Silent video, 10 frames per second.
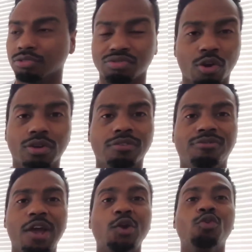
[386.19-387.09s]
throw the
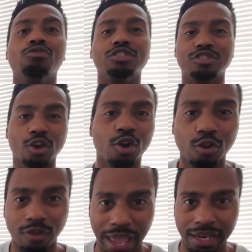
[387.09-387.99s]
Federal
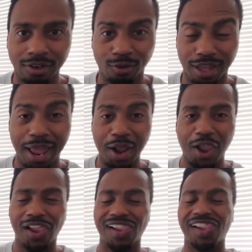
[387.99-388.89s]
Reserve at it, okay?